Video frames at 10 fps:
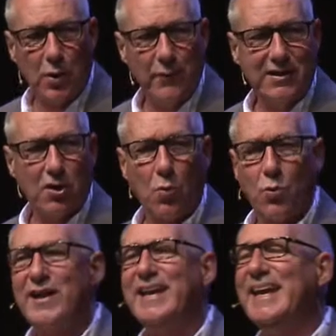we get our
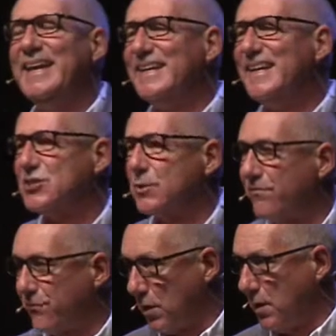word hedonism
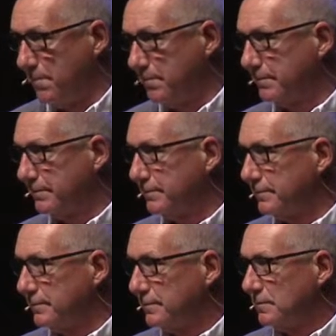from
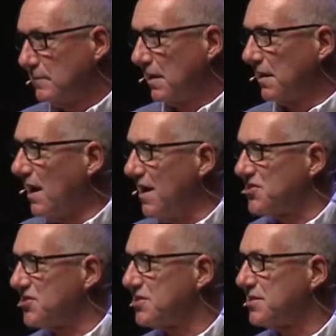
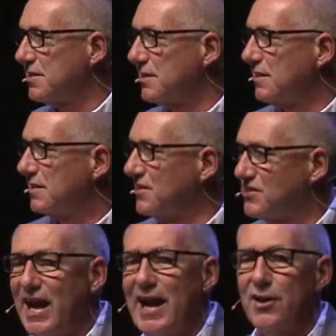lust,
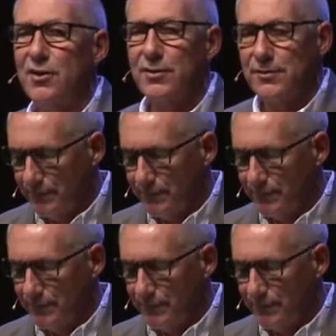desire,